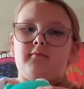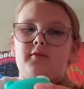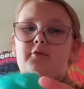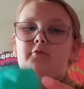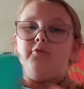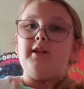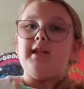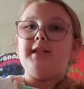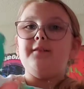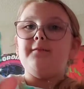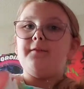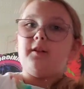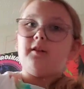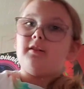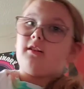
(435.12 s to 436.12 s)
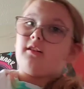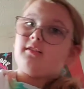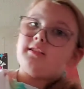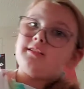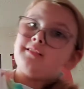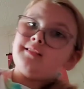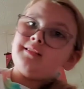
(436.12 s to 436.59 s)
Wonderful.
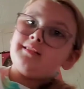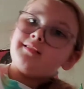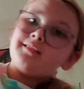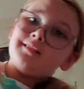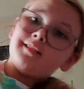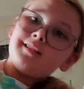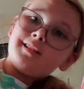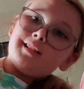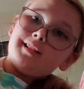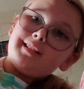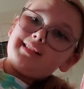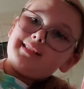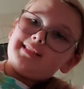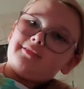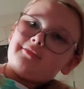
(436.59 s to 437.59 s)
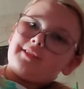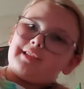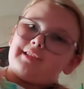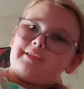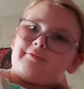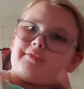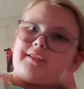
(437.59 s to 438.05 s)
He's so
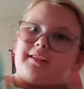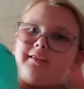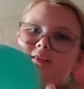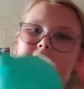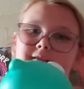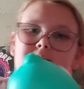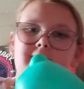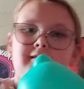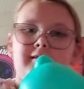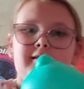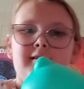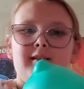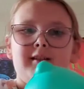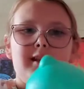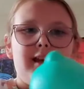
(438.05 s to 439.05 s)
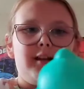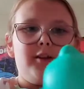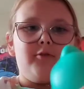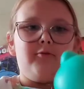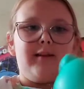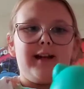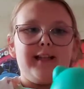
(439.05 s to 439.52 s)
cute. I don't know
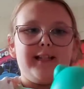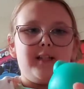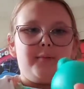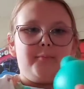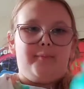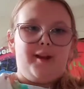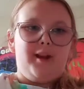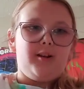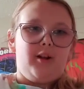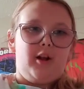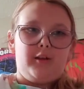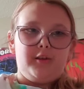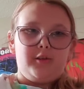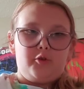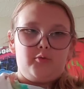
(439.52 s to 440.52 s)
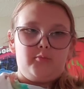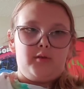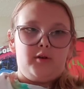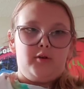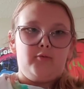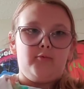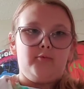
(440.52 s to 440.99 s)
why he's in a bear costume,
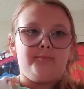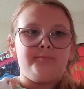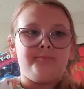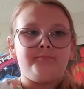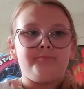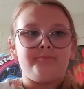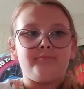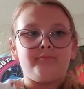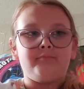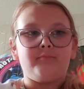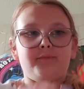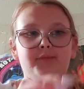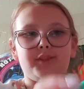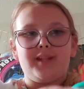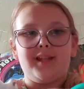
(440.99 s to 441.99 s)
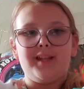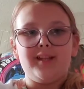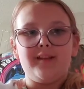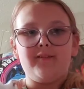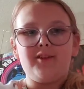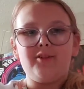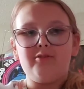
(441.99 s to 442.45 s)
though. It's kind
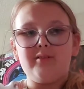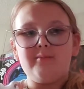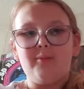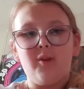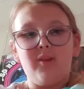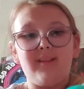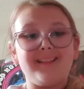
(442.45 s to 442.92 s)
of adorable.